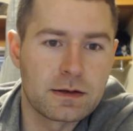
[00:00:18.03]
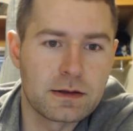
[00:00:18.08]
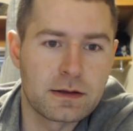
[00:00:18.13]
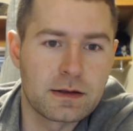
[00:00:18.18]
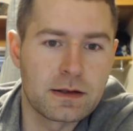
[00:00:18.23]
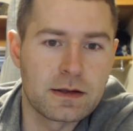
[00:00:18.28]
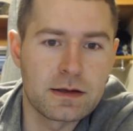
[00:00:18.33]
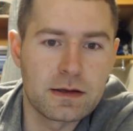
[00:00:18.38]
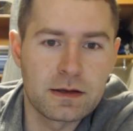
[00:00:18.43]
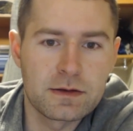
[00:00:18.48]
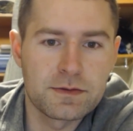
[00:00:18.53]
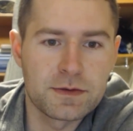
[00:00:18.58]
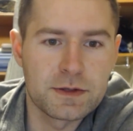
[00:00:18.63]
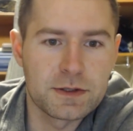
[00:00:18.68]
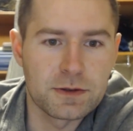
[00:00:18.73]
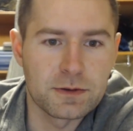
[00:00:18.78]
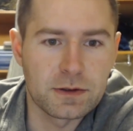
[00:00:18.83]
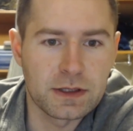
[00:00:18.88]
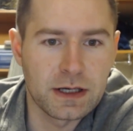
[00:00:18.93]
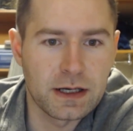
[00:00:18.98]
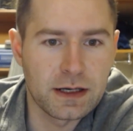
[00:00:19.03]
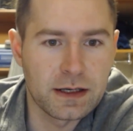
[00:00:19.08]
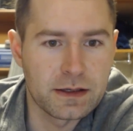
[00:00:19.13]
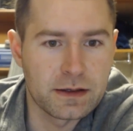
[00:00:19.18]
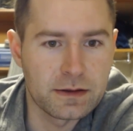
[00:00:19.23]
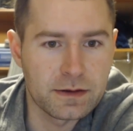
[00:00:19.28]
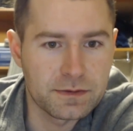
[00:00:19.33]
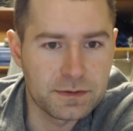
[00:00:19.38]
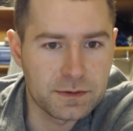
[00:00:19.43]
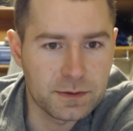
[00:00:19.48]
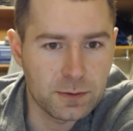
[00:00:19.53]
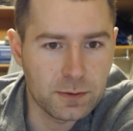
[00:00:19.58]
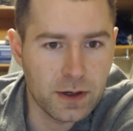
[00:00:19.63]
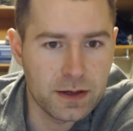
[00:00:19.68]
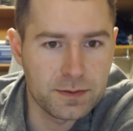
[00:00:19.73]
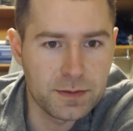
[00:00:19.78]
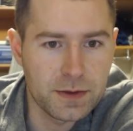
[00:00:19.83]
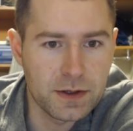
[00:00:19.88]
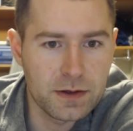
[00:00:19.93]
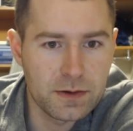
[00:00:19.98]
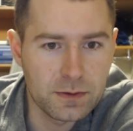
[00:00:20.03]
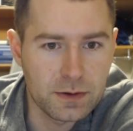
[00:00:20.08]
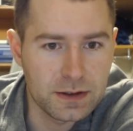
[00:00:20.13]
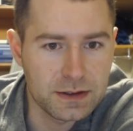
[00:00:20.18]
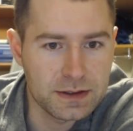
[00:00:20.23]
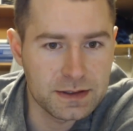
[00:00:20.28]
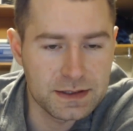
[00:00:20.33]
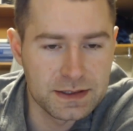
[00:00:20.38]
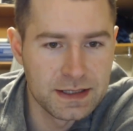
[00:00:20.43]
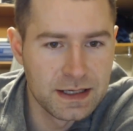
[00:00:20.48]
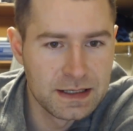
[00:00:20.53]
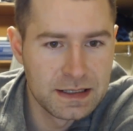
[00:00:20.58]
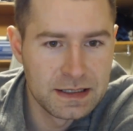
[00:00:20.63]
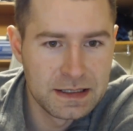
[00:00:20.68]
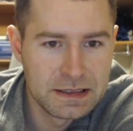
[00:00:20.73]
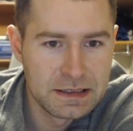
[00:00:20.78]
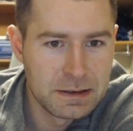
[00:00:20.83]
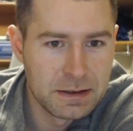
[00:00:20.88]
the individual kind enough to write me. It was